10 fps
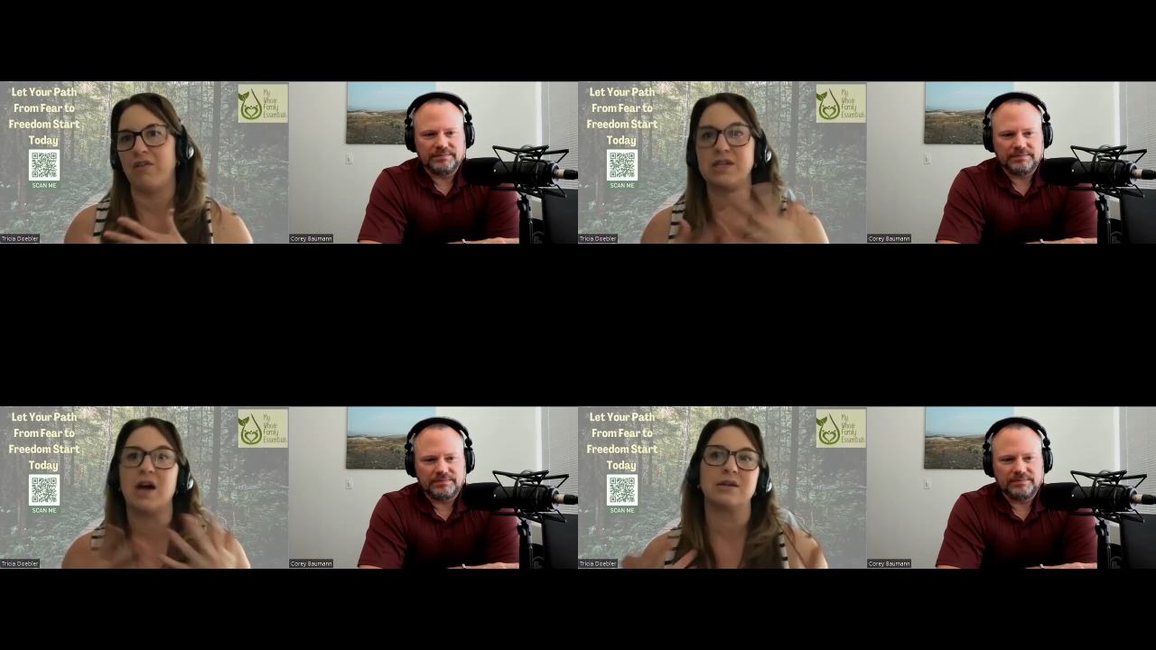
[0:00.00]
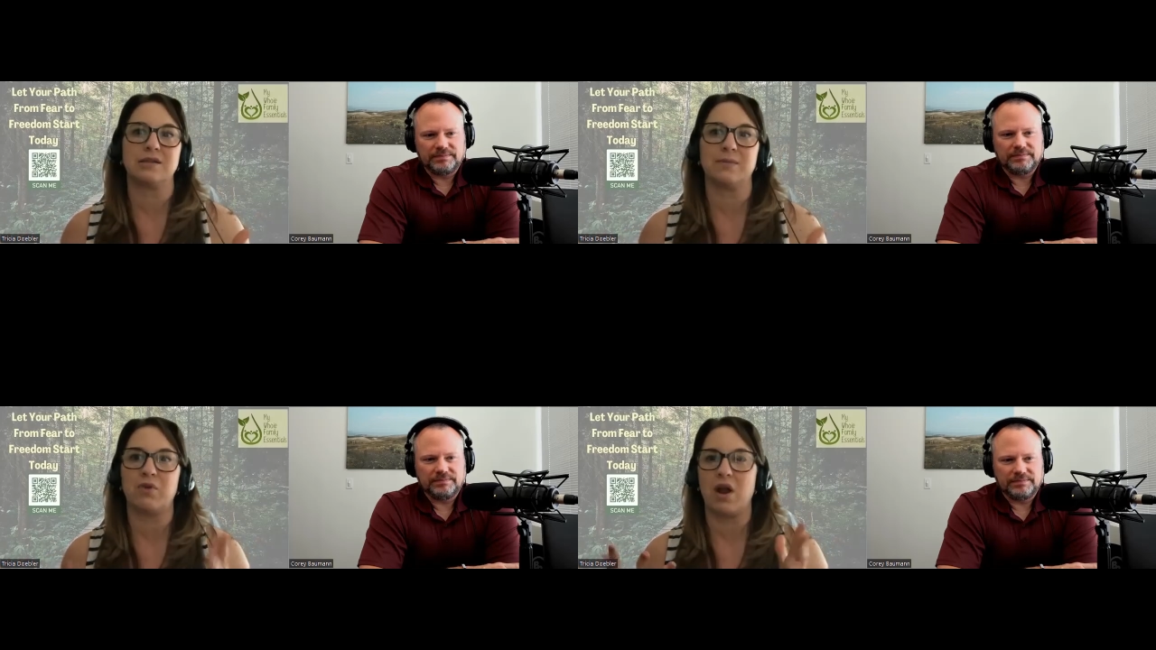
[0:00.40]
Speaker 1: the
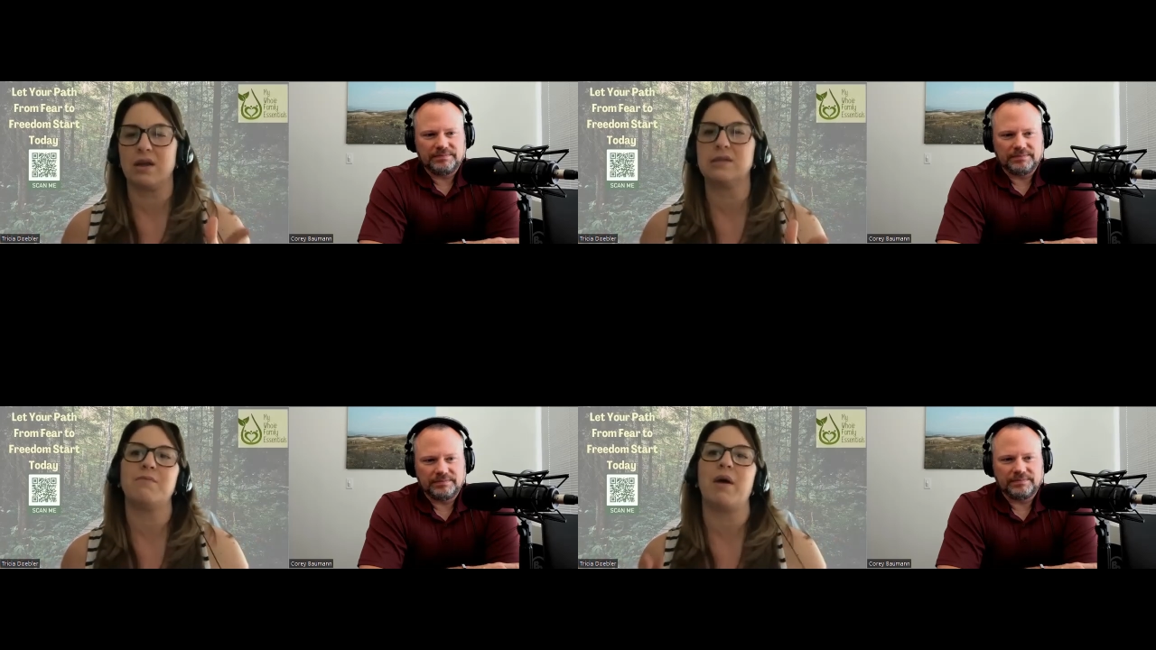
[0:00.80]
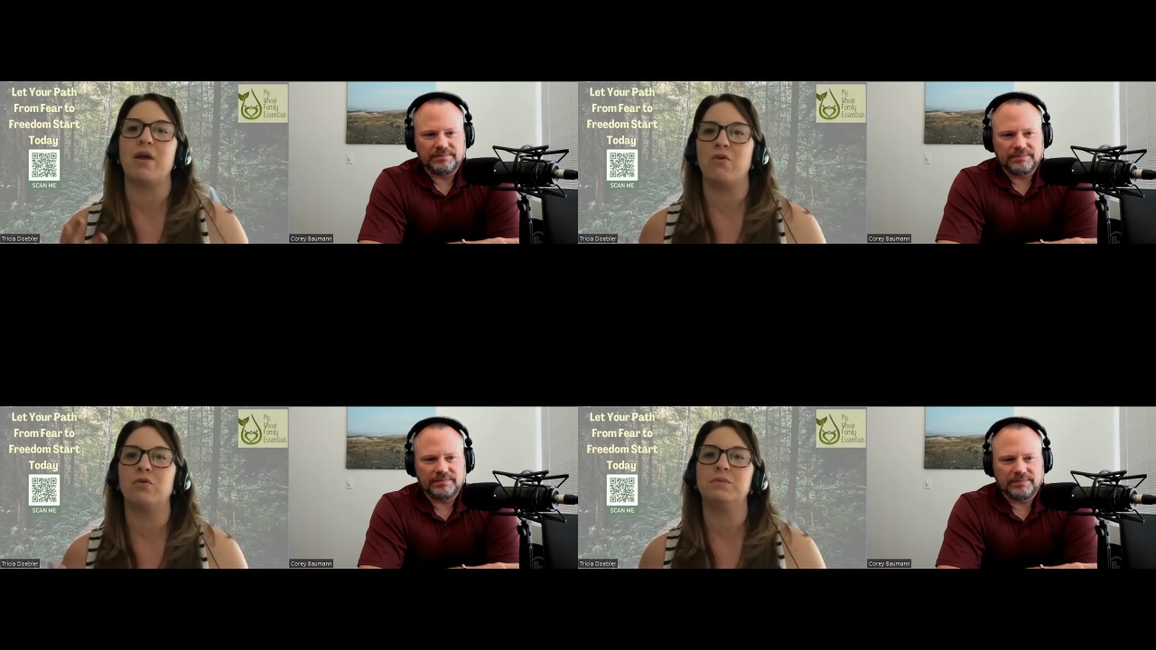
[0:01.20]
toxic products in my
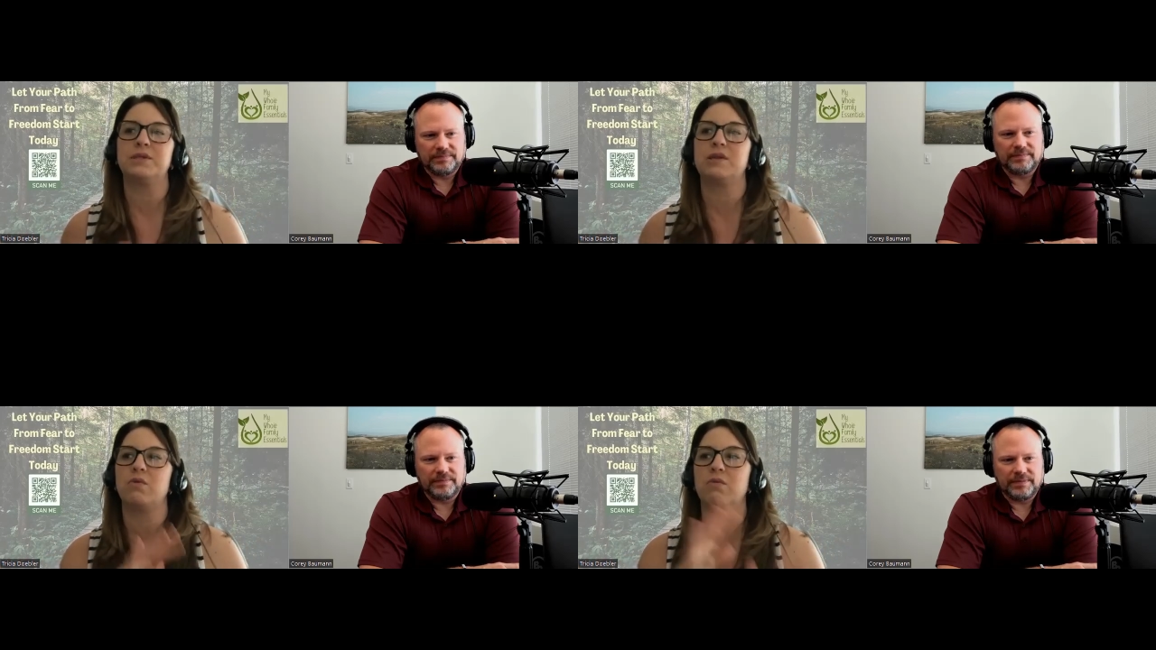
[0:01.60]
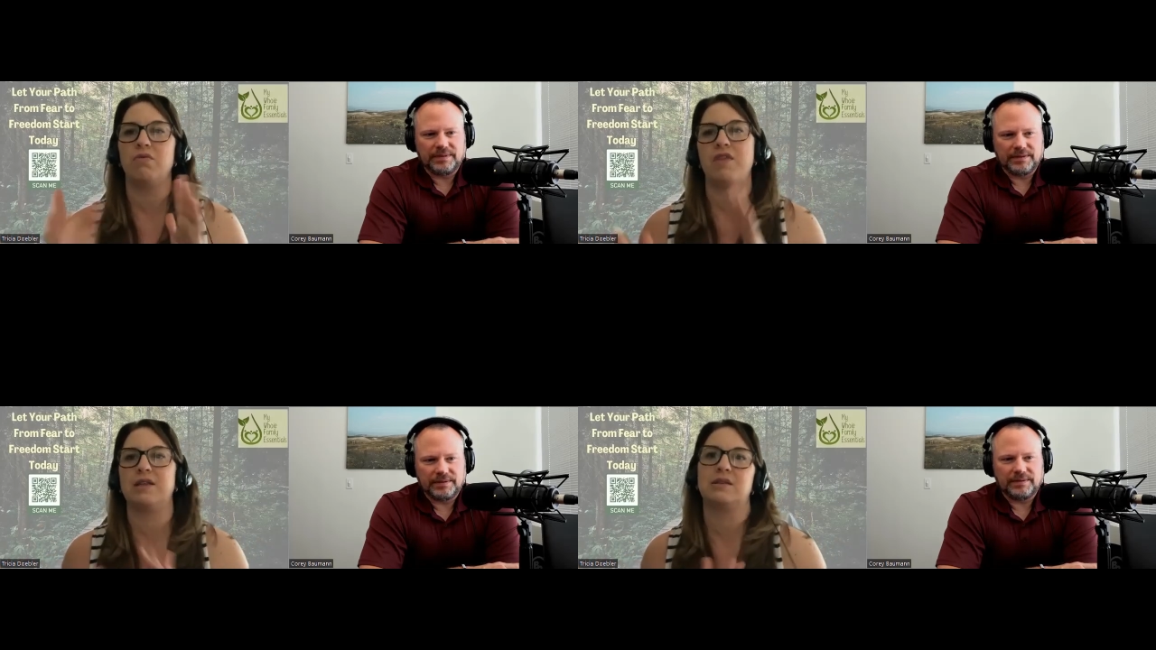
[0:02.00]
home. So
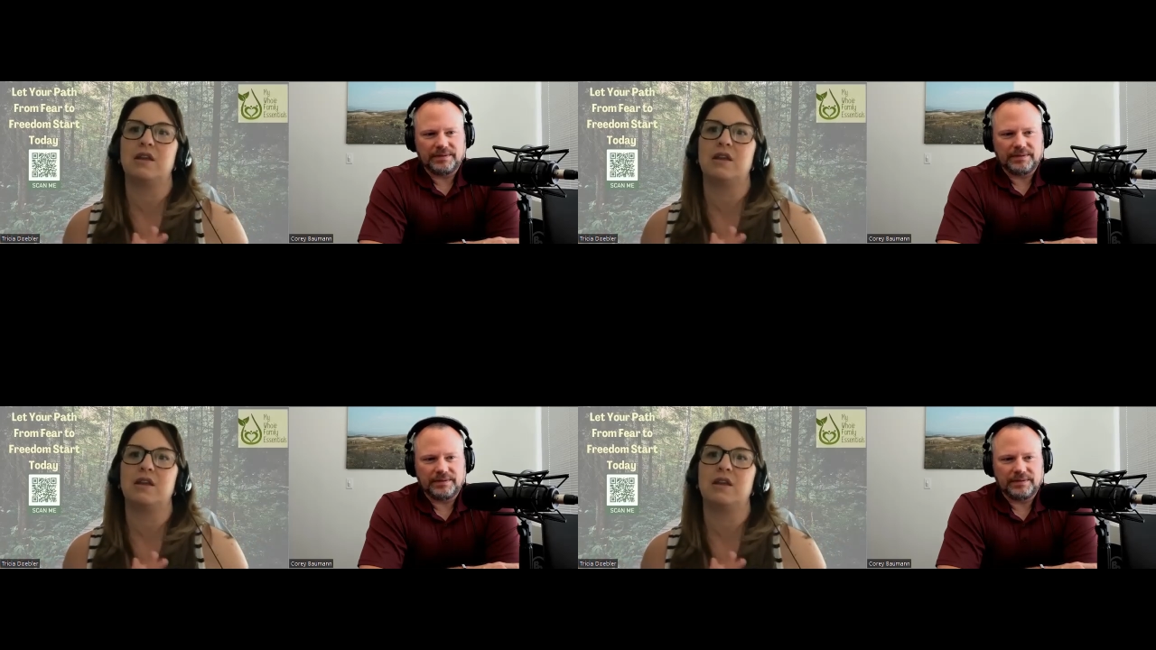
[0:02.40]
that's